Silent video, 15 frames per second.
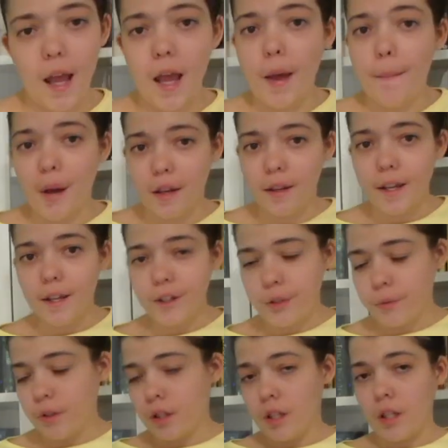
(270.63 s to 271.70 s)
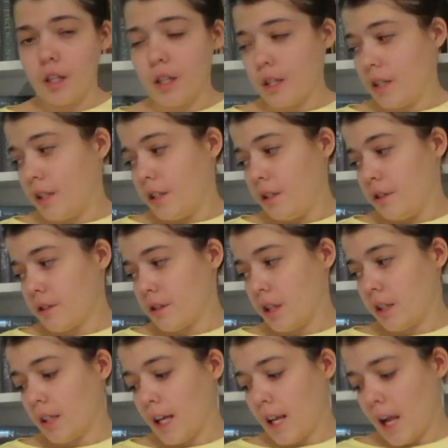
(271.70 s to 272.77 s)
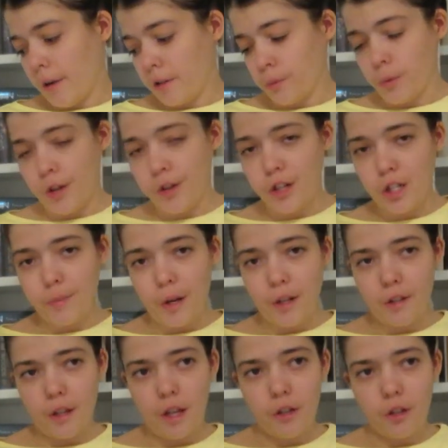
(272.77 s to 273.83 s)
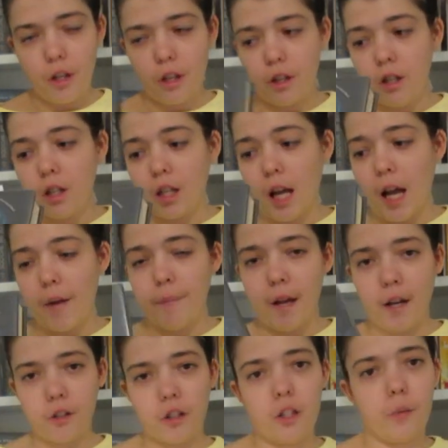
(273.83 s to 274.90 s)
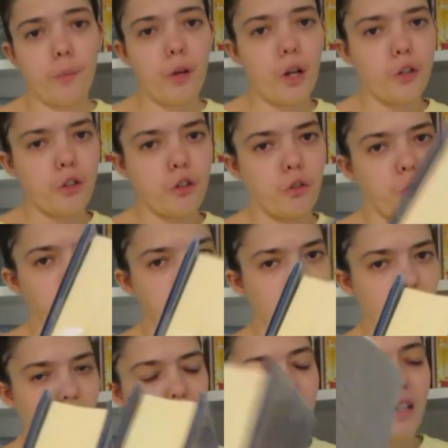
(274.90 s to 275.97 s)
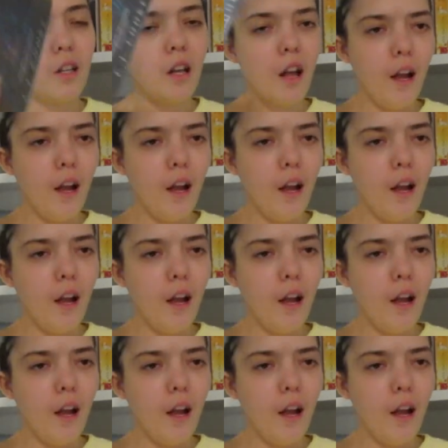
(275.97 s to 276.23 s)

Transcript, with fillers: and my next one is The Lighthouse Witches by C.J. Cooke. I'm actually in the process of reading it.